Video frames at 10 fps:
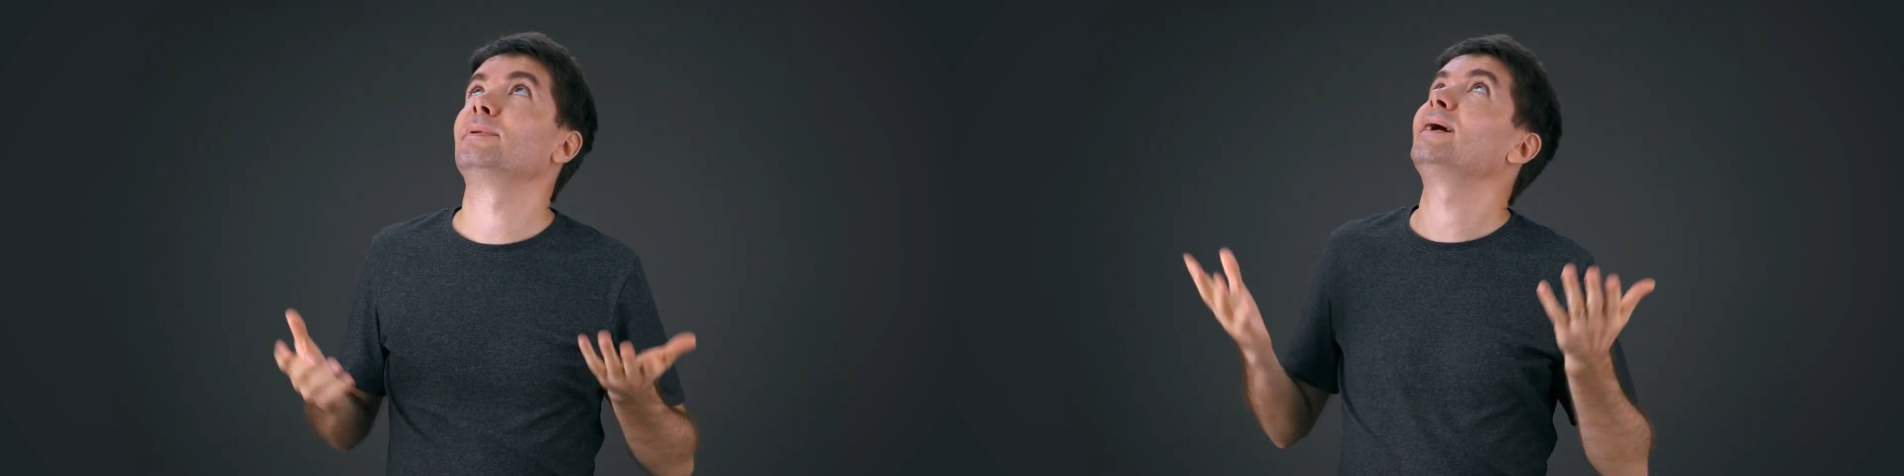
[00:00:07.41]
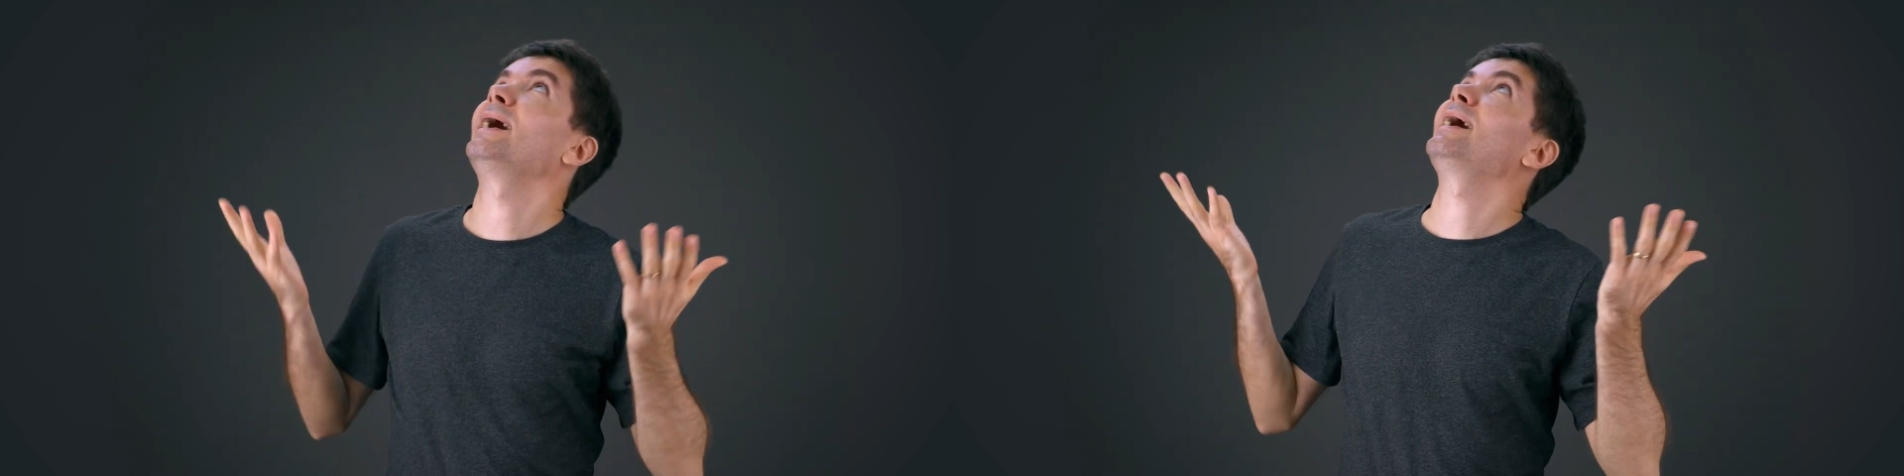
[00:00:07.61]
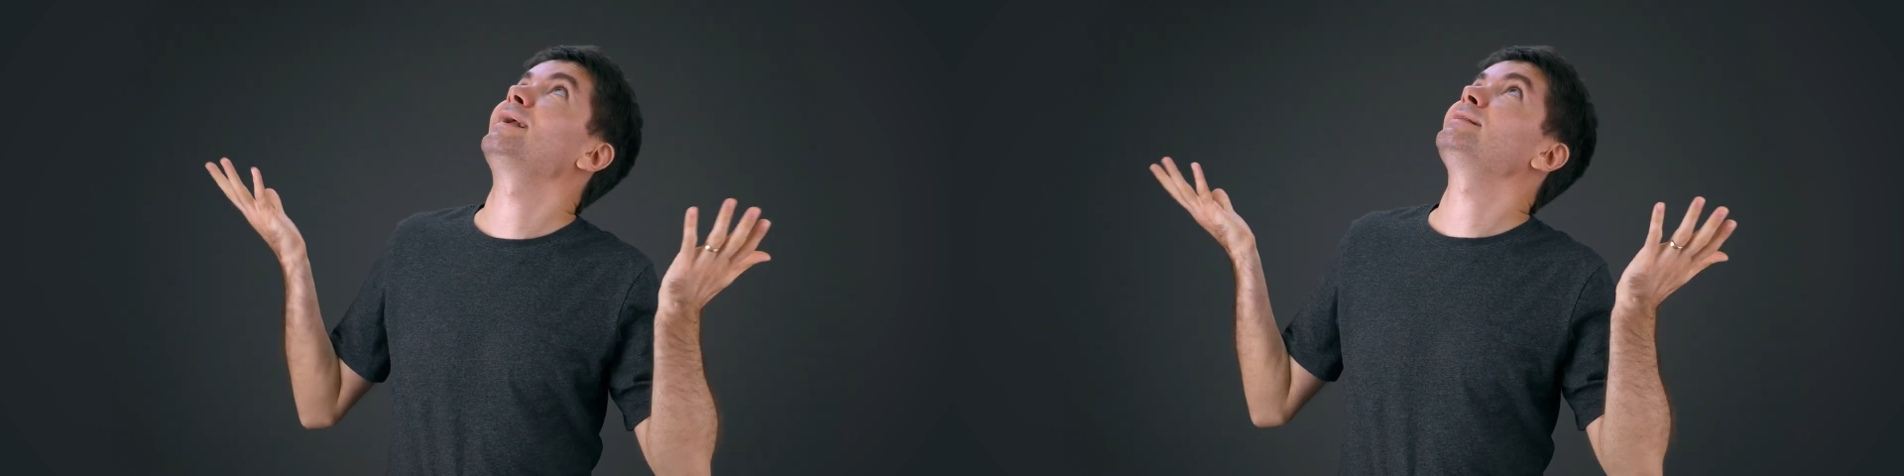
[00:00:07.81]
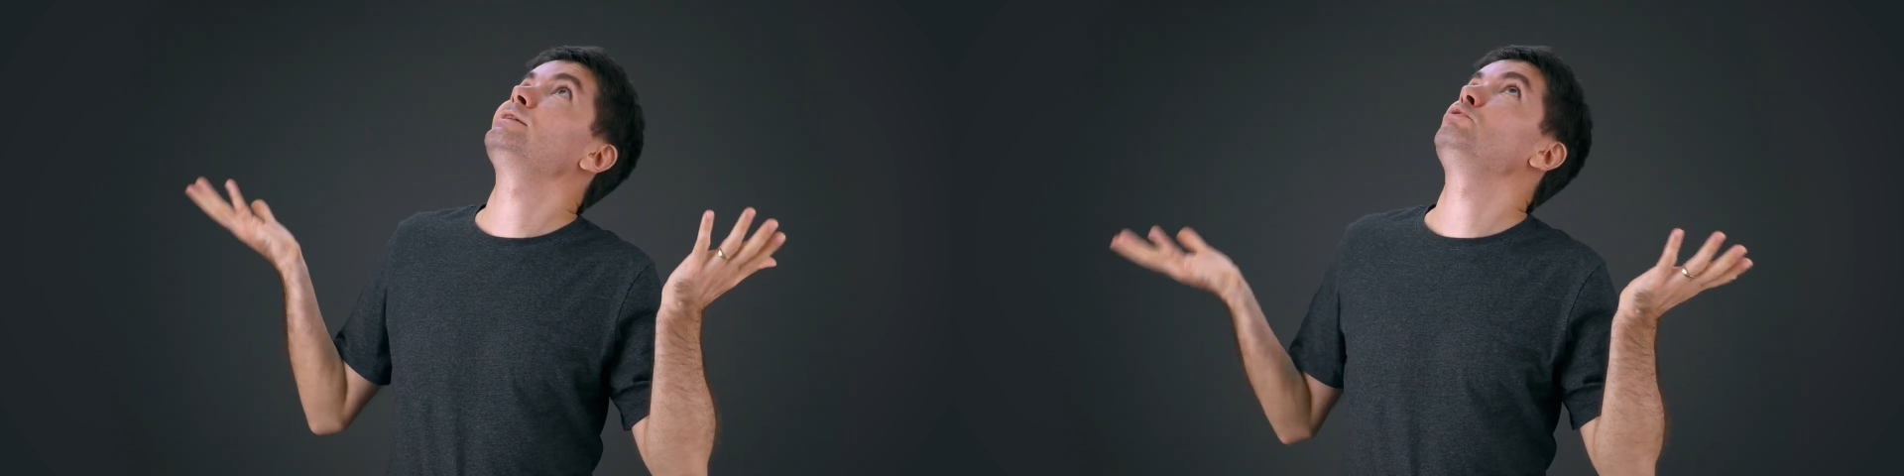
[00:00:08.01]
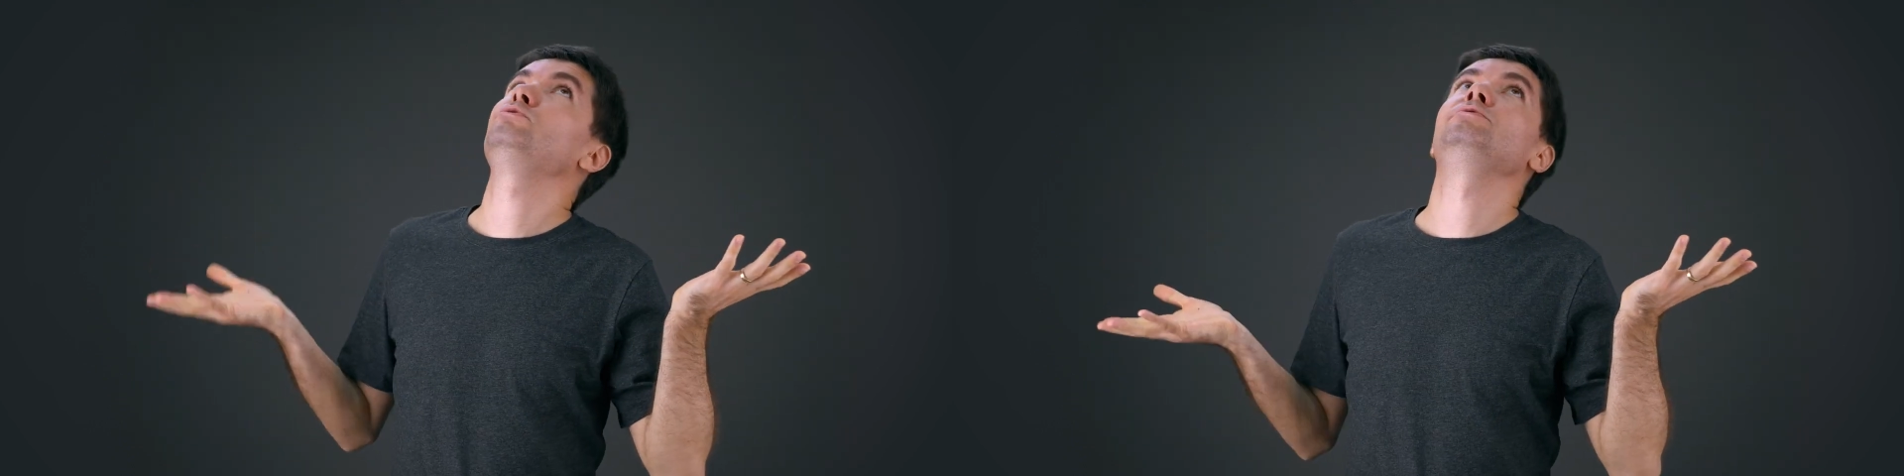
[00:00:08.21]
high
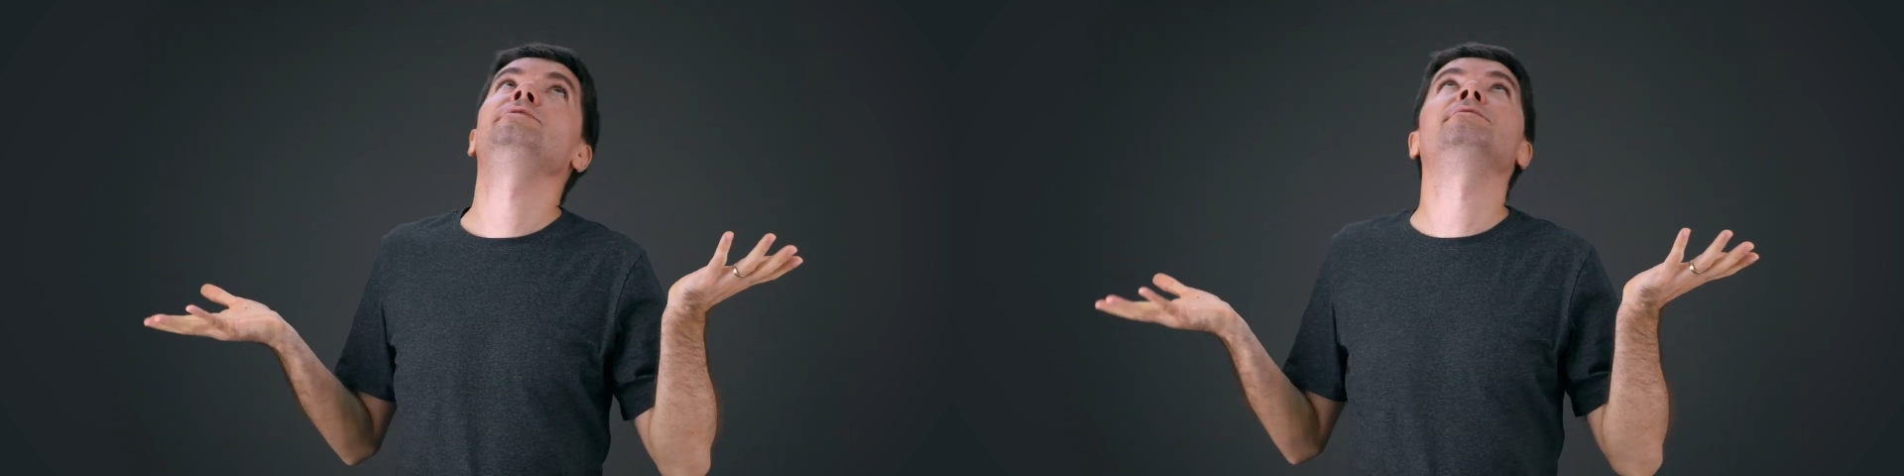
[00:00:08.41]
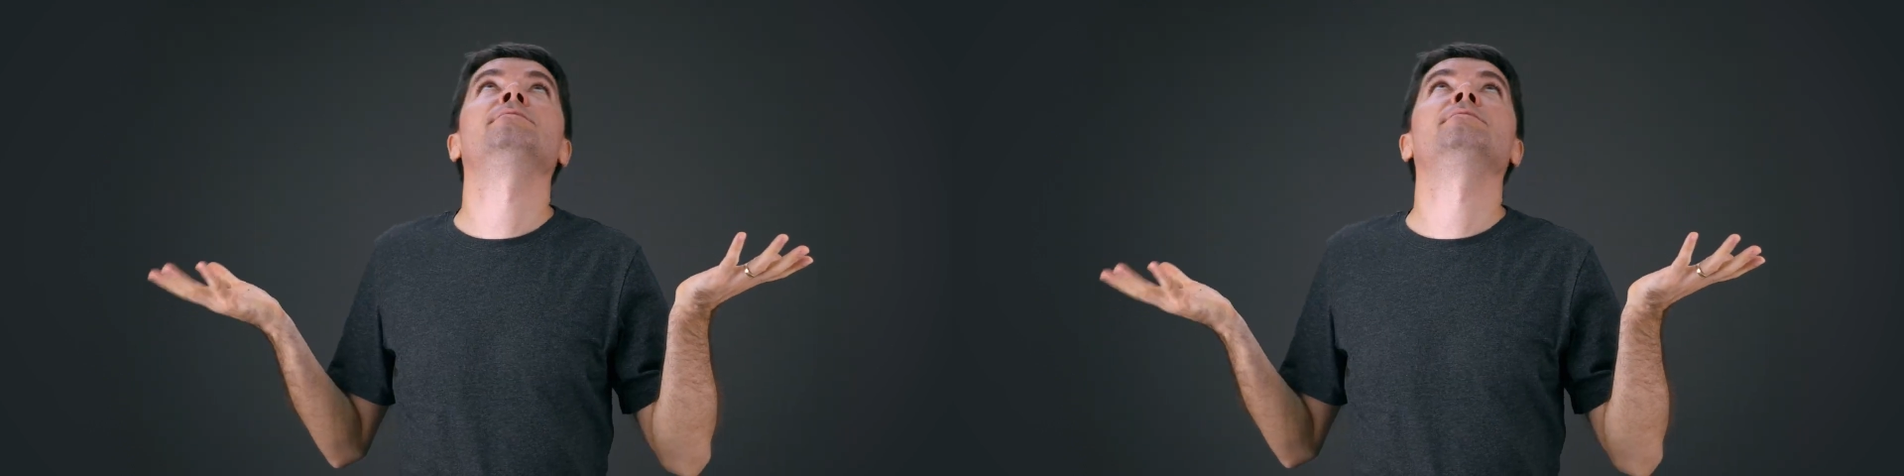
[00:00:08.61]
altitude,